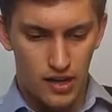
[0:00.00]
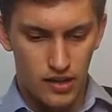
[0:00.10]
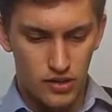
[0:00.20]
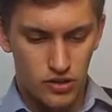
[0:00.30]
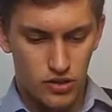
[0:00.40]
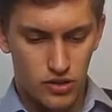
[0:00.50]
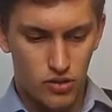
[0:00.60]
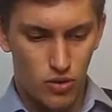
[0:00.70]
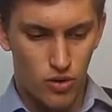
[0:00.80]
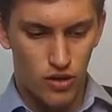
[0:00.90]

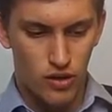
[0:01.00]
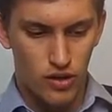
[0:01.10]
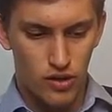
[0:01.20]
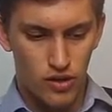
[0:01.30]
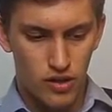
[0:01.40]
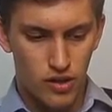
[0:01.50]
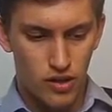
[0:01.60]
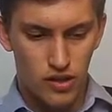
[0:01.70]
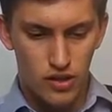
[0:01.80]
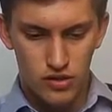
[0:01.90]
store
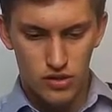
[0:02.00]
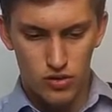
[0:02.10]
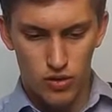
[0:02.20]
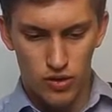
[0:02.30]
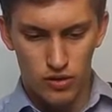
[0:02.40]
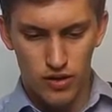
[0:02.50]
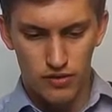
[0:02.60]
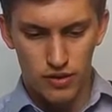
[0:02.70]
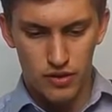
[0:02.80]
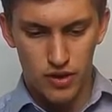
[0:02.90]

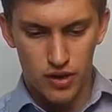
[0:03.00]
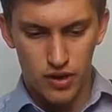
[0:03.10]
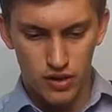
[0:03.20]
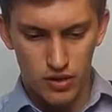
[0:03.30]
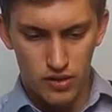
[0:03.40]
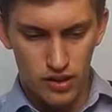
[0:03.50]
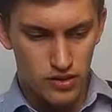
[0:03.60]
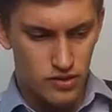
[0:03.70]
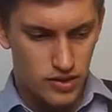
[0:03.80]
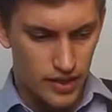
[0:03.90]
GraphQL.
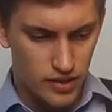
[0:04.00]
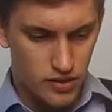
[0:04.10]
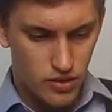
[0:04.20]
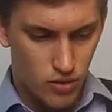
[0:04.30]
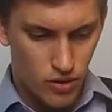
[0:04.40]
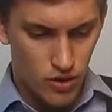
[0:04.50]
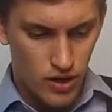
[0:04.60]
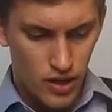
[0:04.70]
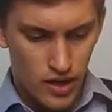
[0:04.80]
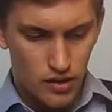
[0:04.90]
Let's take store
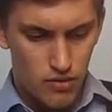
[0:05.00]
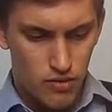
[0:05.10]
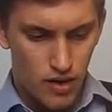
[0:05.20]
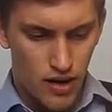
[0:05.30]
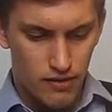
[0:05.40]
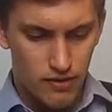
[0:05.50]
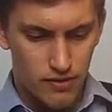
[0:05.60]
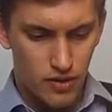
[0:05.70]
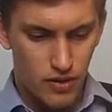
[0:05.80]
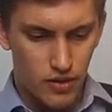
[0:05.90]

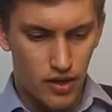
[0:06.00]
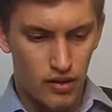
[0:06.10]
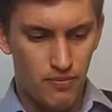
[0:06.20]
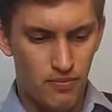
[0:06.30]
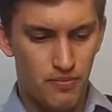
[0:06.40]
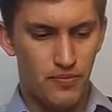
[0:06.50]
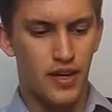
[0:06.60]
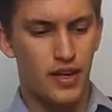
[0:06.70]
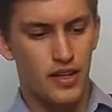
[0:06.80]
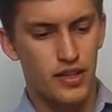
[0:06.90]
GraphQL.
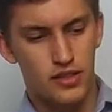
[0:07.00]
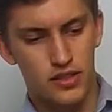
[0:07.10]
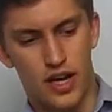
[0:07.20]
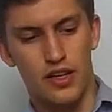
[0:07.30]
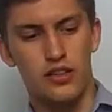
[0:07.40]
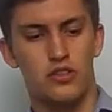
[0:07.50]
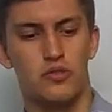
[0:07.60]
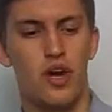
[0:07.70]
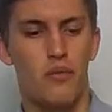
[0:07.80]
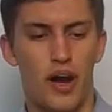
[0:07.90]
Done. So
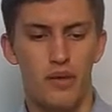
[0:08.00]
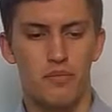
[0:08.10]
now I'm